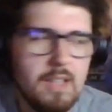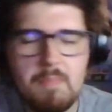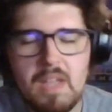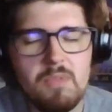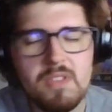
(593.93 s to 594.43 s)

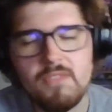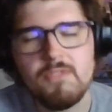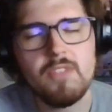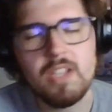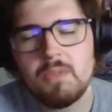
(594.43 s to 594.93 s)
man, what the
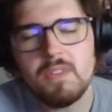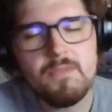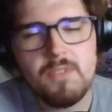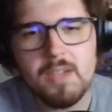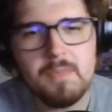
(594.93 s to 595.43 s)

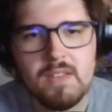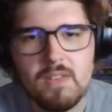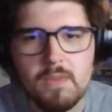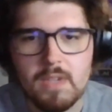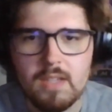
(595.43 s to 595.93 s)
fuck am I
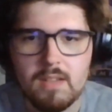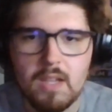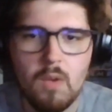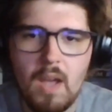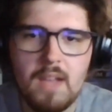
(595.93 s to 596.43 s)
doing?
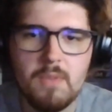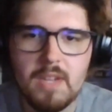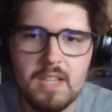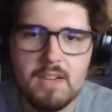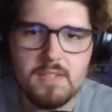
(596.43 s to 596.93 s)
Like, why do
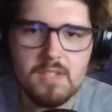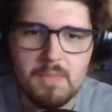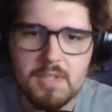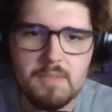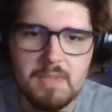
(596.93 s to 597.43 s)
I care so
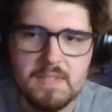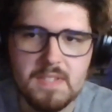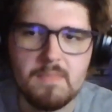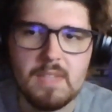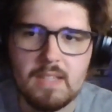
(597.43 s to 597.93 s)
much about
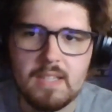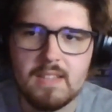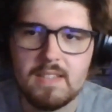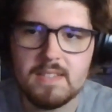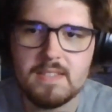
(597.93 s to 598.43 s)
something
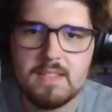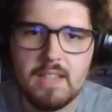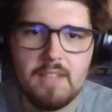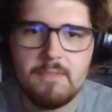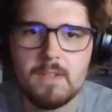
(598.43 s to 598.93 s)
like this?
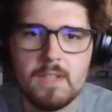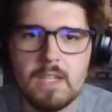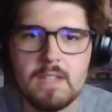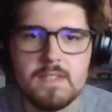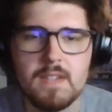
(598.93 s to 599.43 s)
Like, I feel
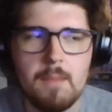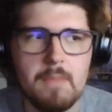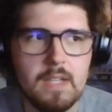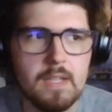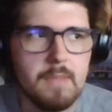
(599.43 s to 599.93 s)
like it's not
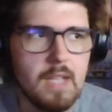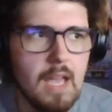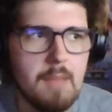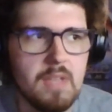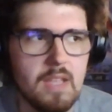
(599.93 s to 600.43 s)
making me
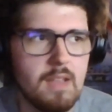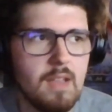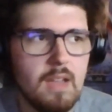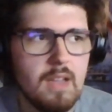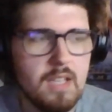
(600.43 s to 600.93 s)

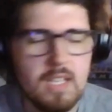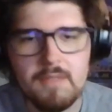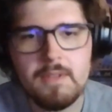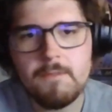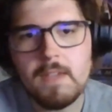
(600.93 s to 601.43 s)
happy. And
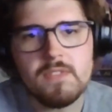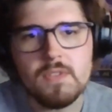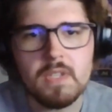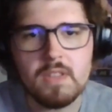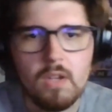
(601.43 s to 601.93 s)
even if I
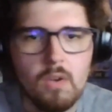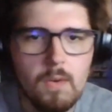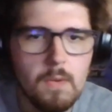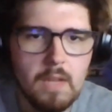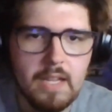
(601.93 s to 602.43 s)
do get the
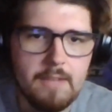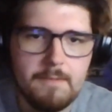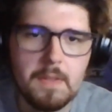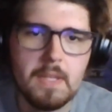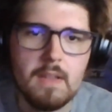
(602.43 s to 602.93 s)
goal, like, I
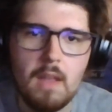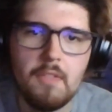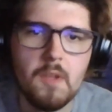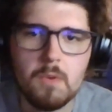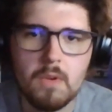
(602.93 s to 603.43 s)
feel like
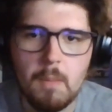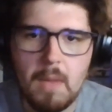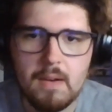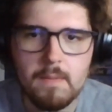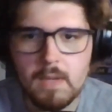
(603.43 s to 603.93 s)
nothing will come
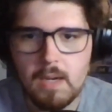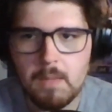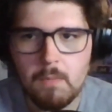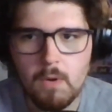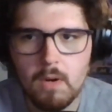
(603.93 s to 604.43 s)
out of it
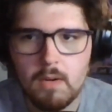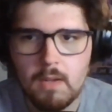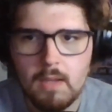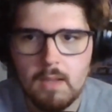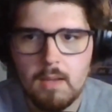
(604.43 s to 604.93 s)
anymore.
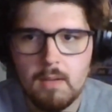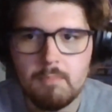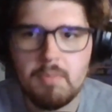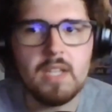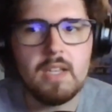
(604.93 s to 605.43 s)
But